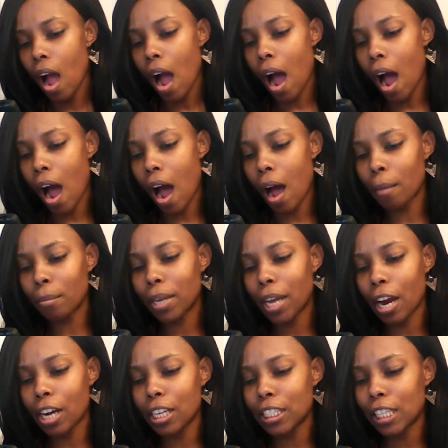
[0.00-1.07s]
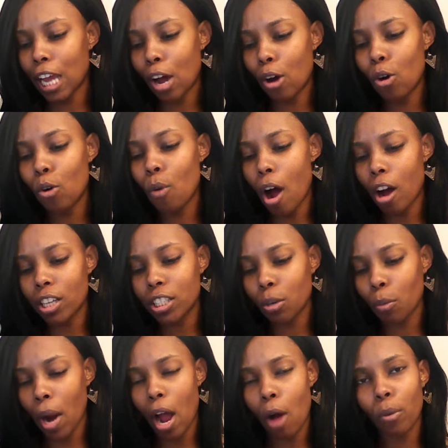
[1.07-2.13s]
Um, Karen said, "Who walks
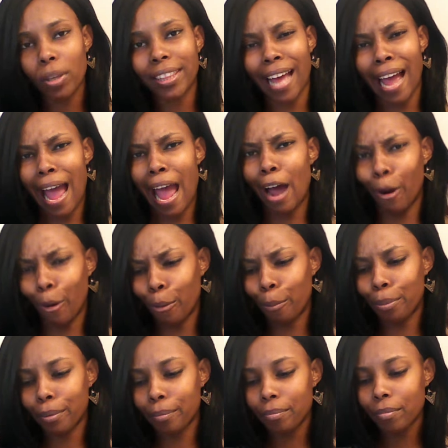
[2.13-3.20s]
around with the help?"